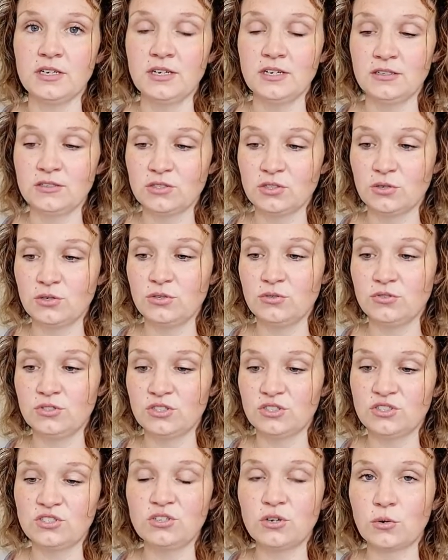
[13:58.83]
So you
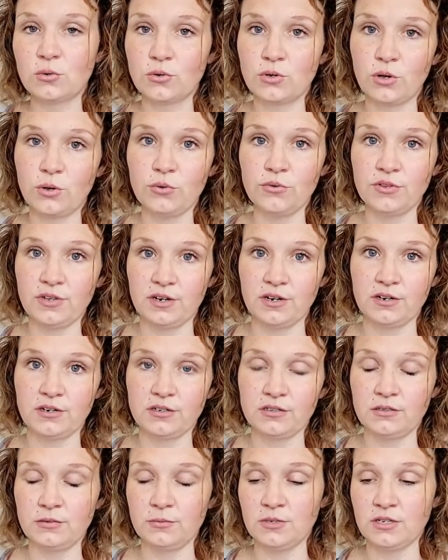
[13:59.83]
just don't go there.
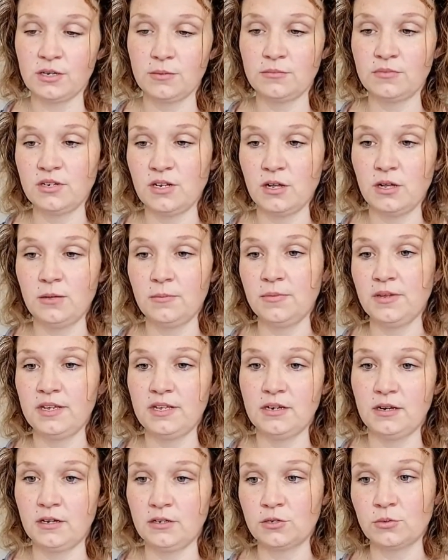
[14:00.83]
And you become numb and
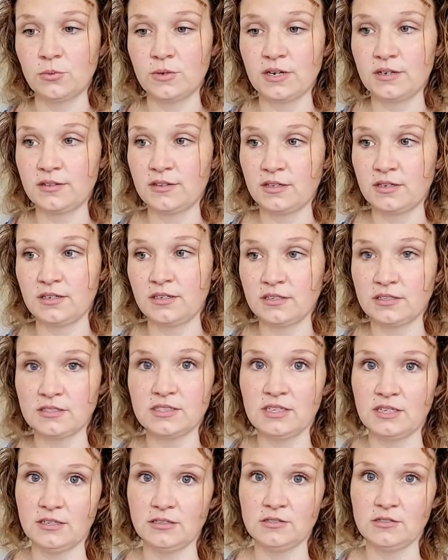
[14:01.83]
unaware that it
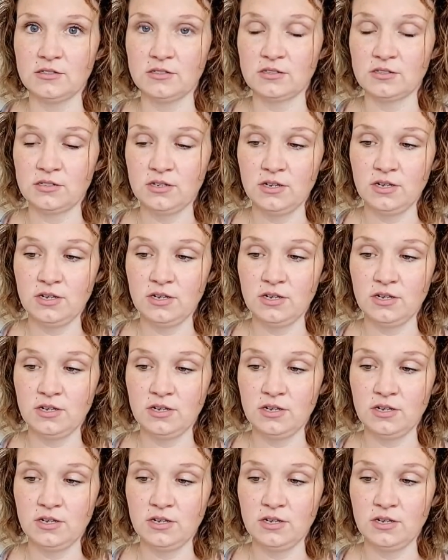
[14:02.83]
exists.